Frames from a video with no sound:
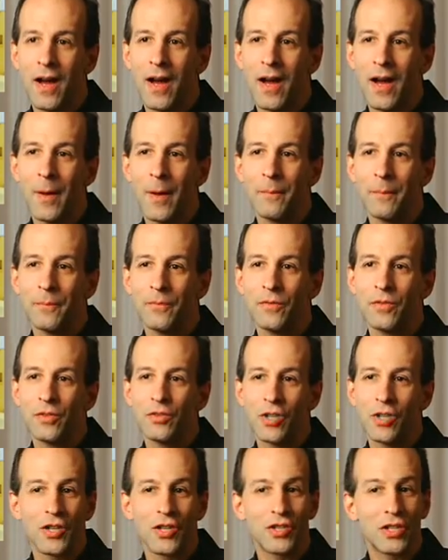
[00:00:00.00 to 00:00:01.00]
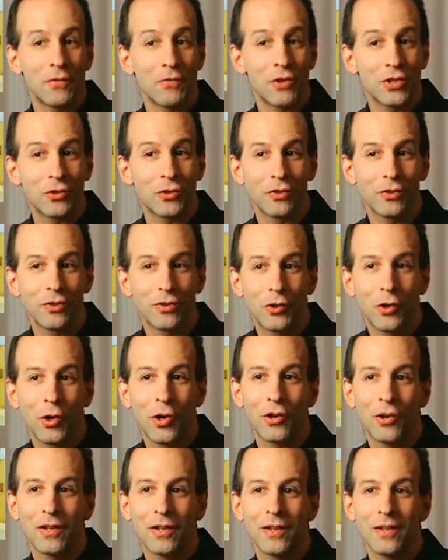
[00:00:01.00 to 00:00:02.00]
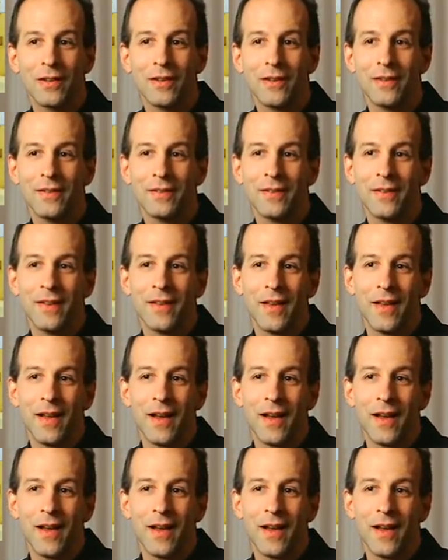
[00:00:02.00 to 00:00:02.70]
Um, John Cheever short stories.